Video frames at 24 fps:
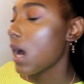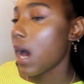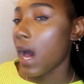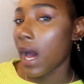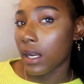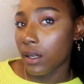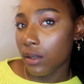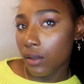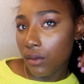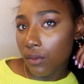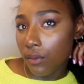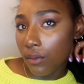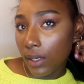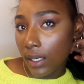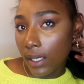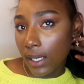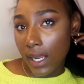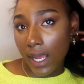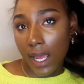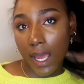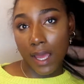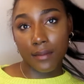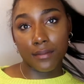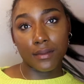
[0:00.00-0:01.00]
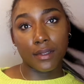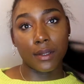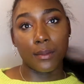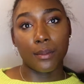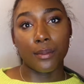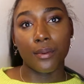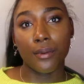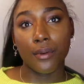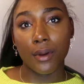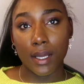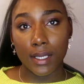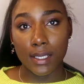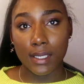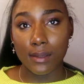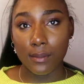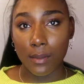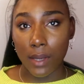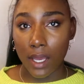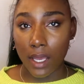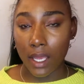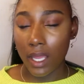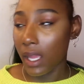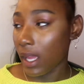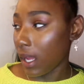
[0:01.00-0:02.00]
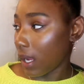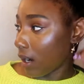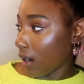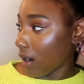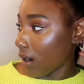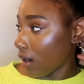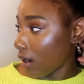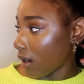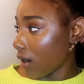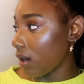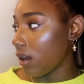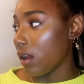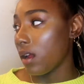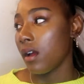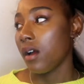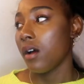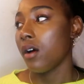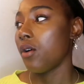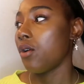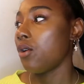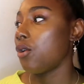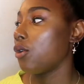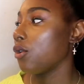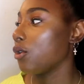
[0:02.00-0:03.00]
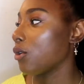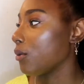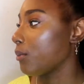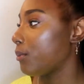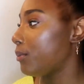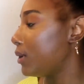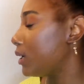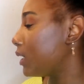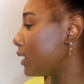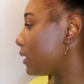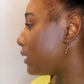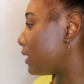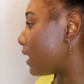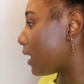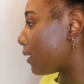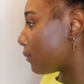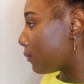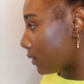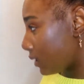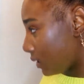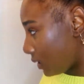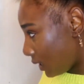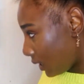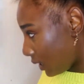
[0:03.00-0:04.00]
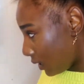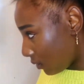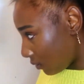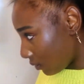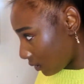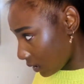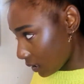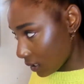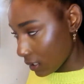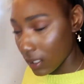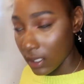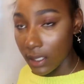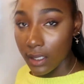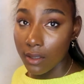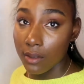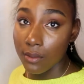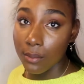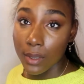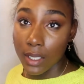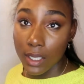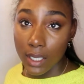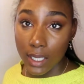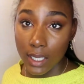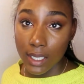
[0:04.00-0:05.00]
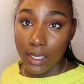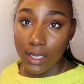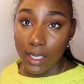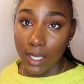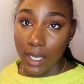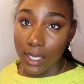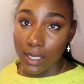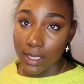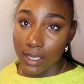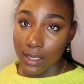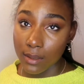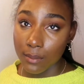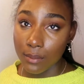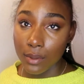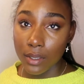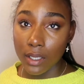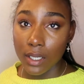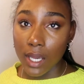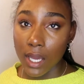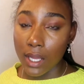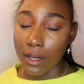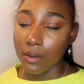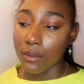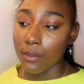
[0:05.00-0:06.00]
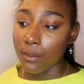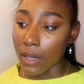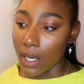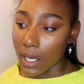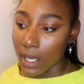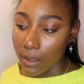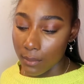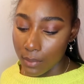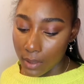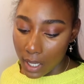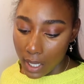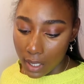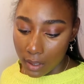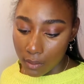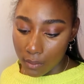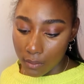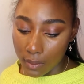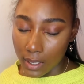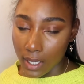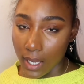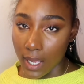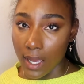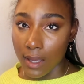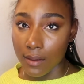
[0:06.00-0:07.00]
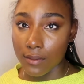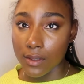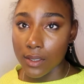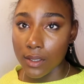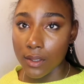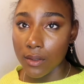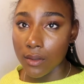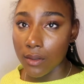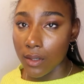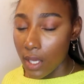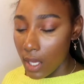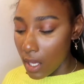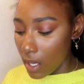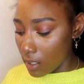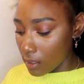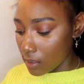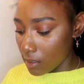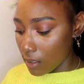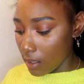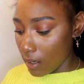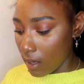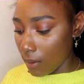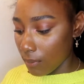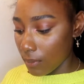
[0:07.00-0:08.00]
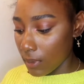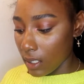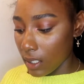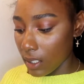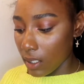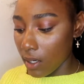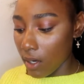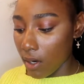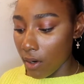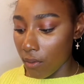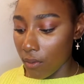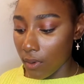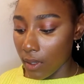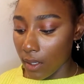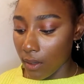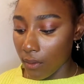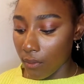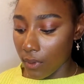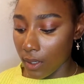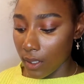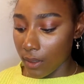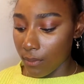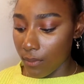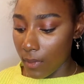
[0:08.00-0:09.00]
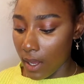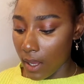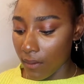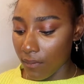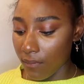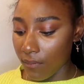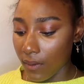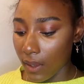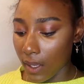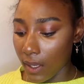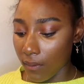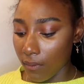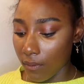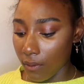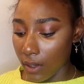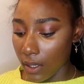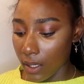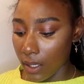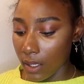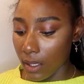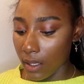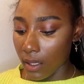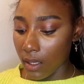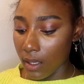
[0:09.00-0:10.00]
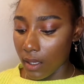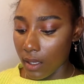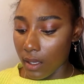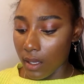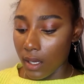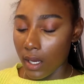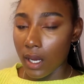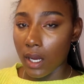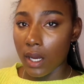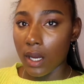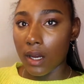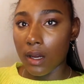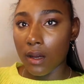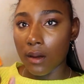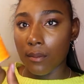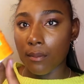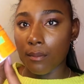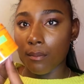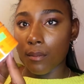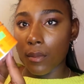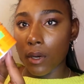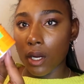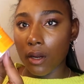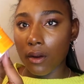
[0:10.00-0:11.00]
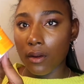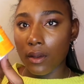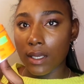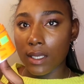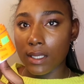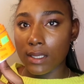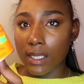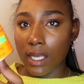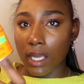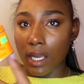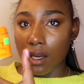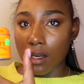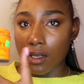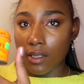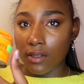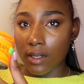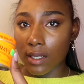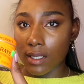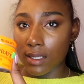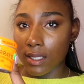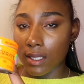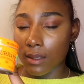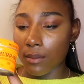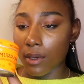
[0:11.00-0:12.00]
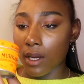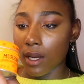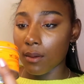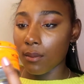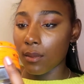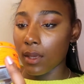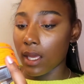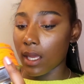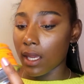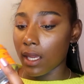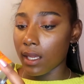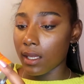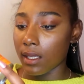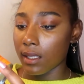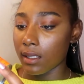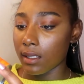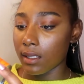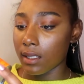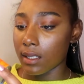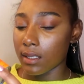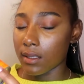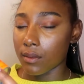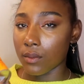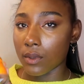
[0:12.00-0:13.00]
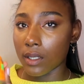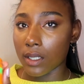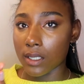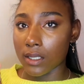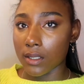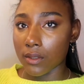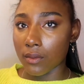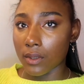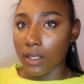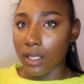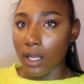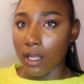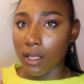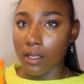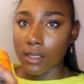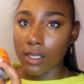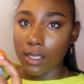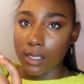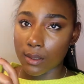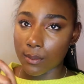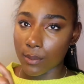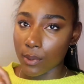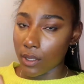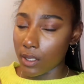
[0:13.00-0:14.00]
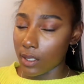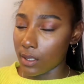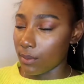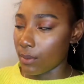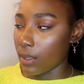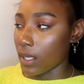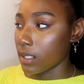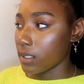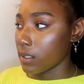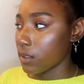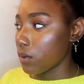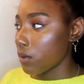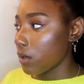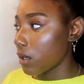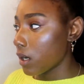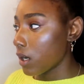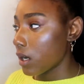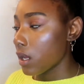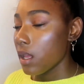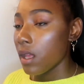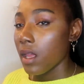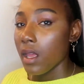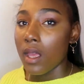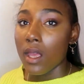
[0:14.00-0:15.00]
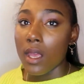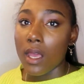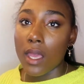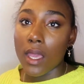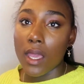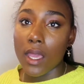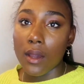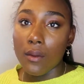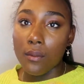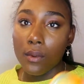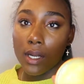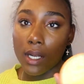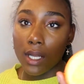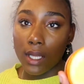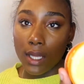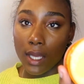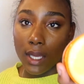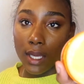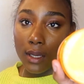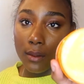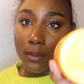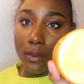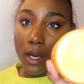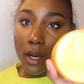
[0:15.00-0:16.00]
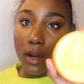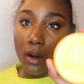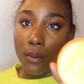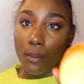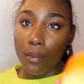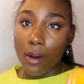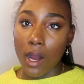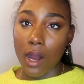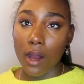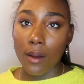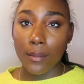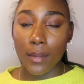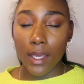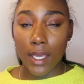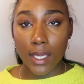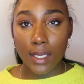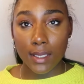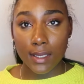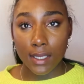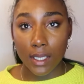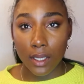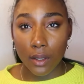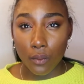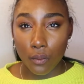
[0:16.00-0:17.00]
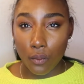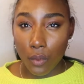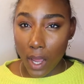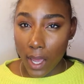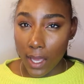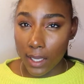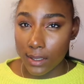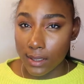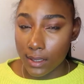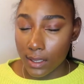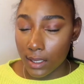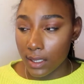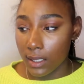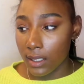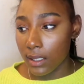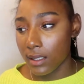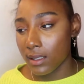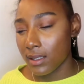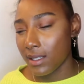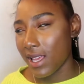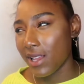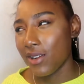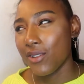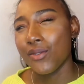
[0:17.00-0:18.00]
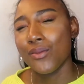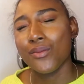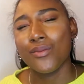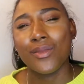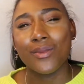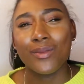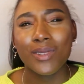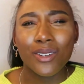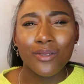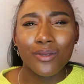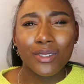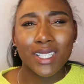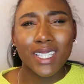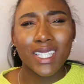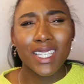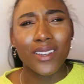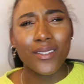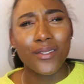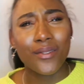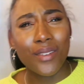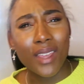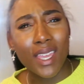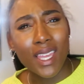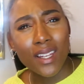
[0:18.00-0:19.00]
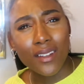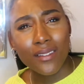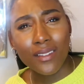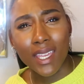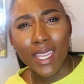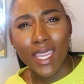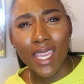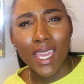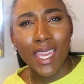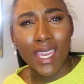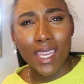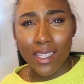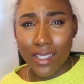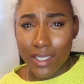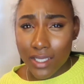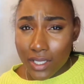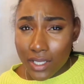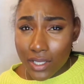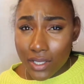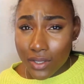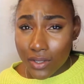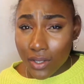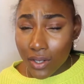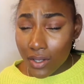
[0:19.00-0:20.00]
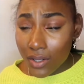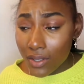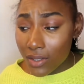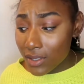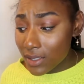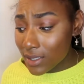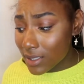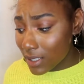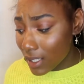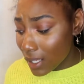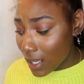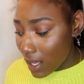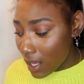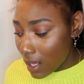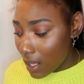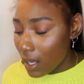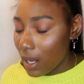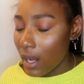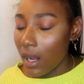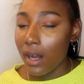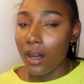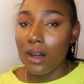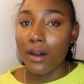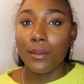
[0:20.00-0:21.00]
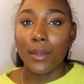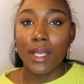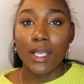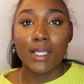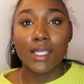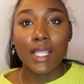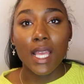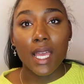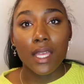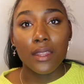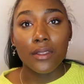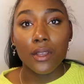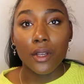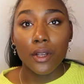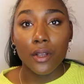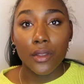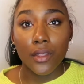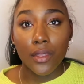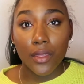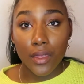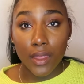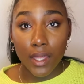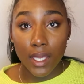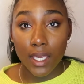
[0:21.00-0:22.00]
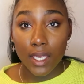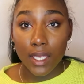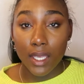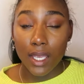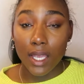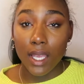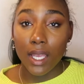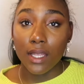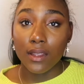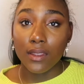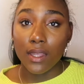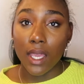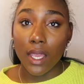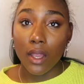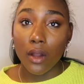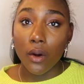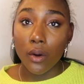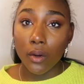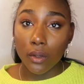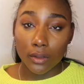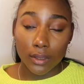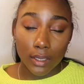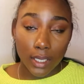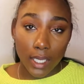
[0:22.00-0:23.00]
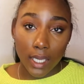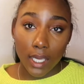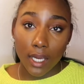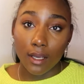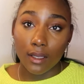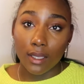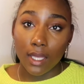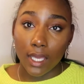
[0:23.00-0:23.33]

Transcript: I don't want to have to press my hair or put that much heat on it. The little bit of heat that I did put, I don't mind, but I don't want to have to. So I'm gonna go in with my favorite Murray's hair dressing pomade. This was $3 at the beauty supply store. And what I like about pomades and waxes, I'm not really a fan of like edge controls, is that they're thick and they hold the hair.